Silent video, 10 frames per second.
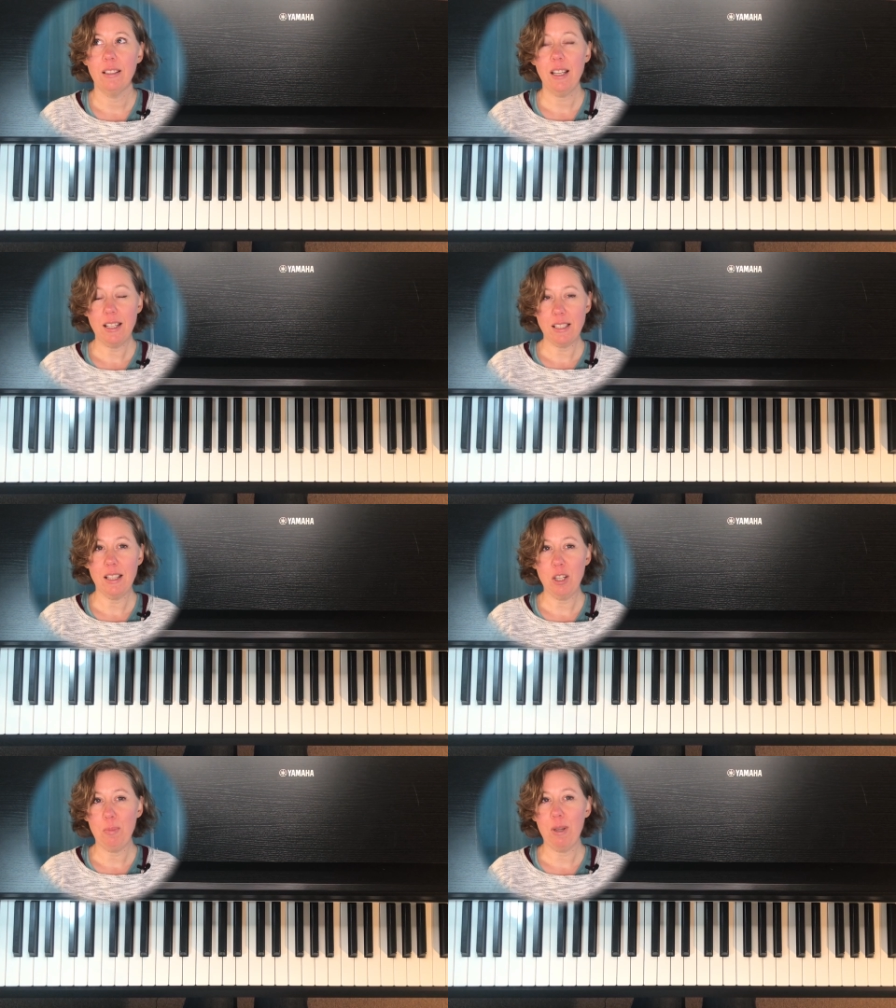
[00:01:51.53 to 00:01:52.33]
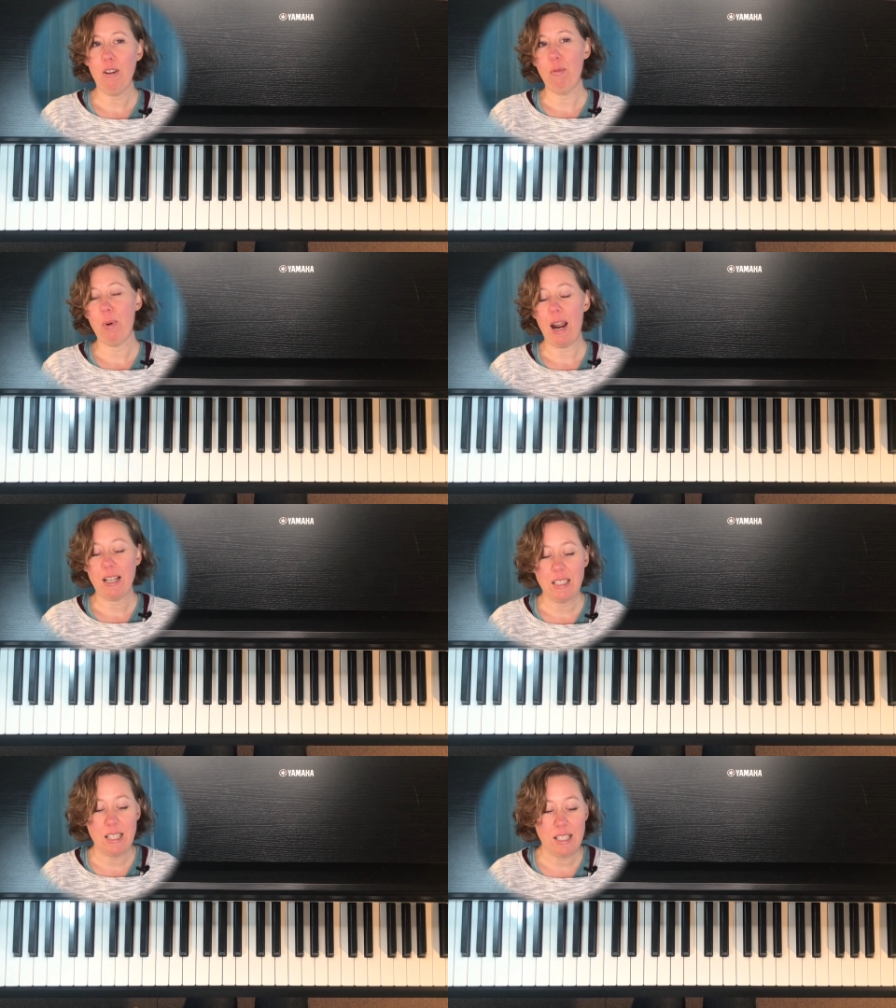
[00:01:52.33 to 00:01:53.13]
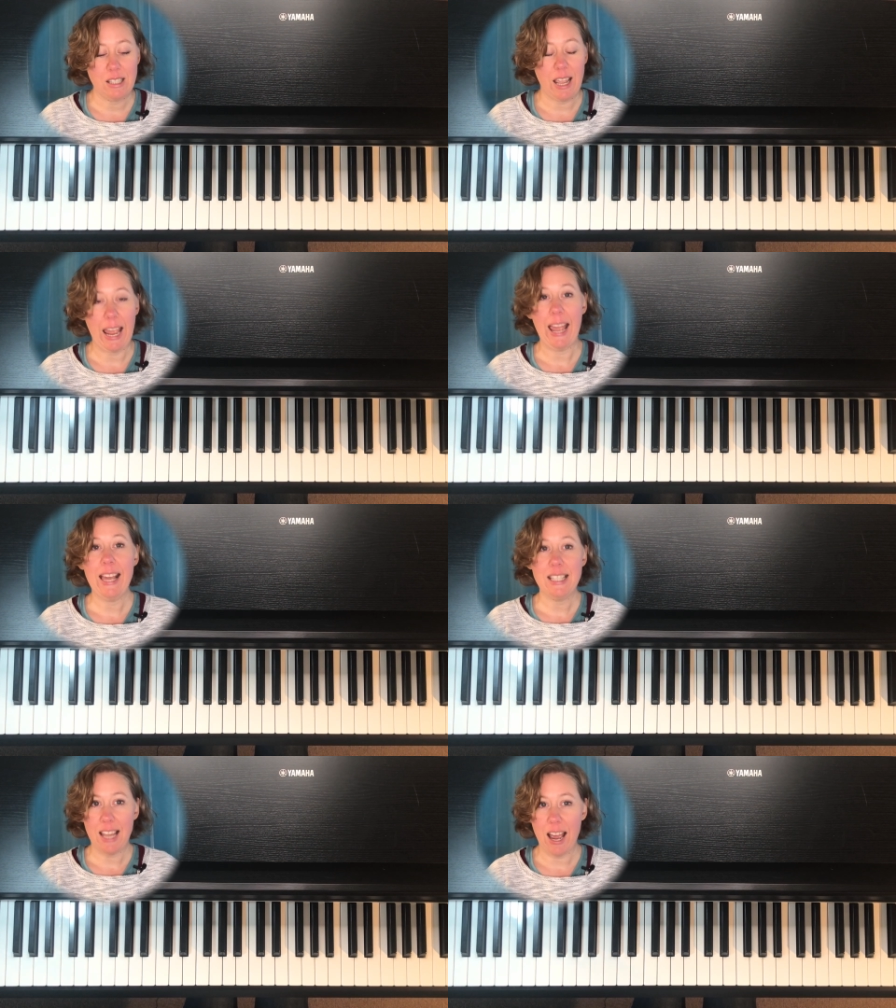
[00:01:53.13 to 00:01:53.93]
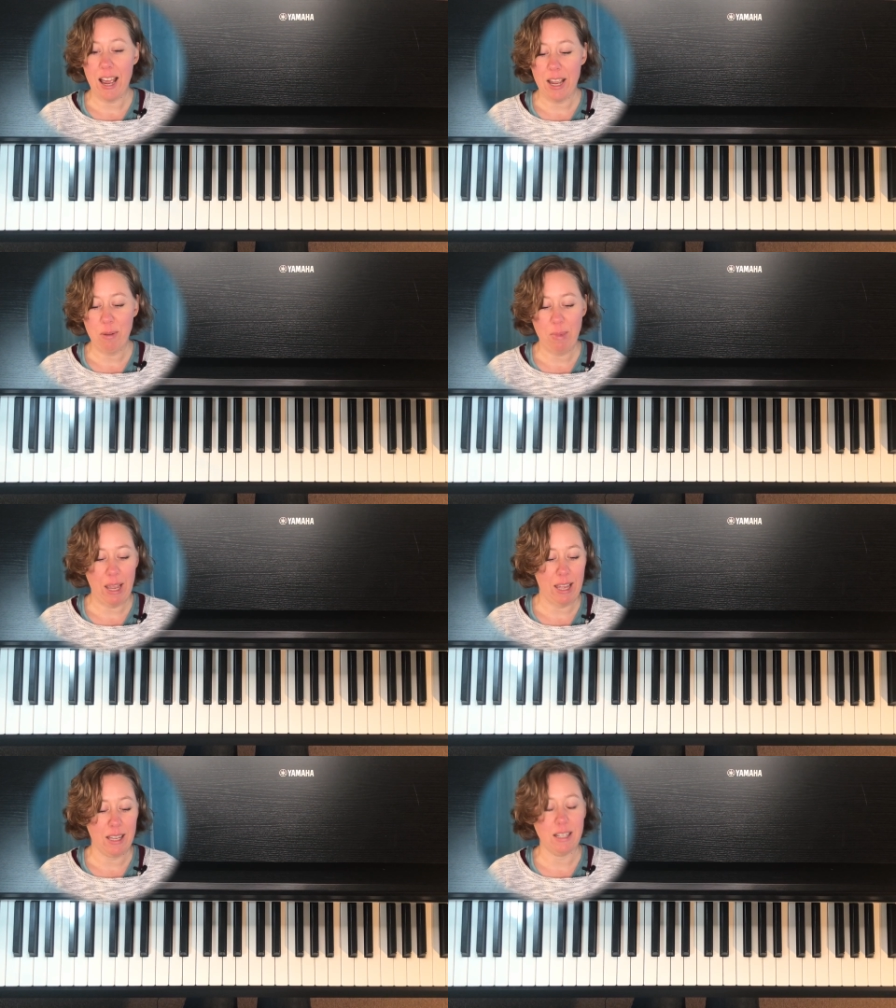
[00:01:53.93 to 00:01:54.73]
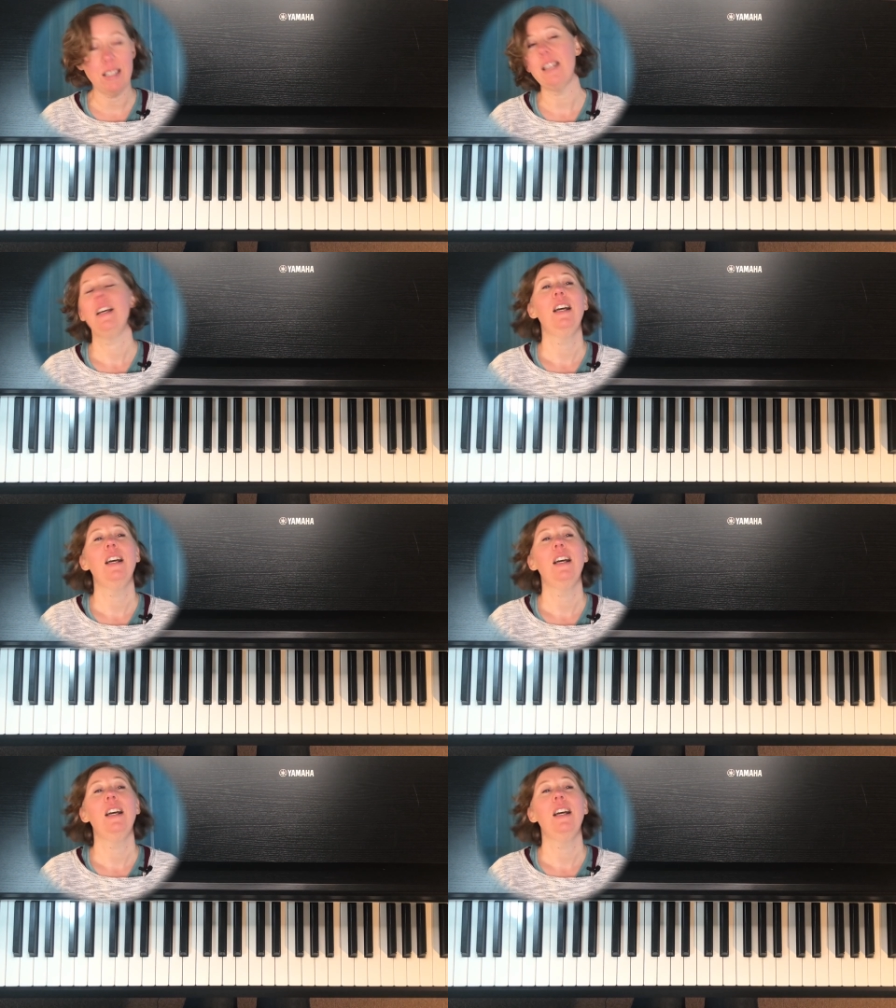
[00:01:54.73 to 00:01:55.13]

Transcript: takes a little bit of practice and time and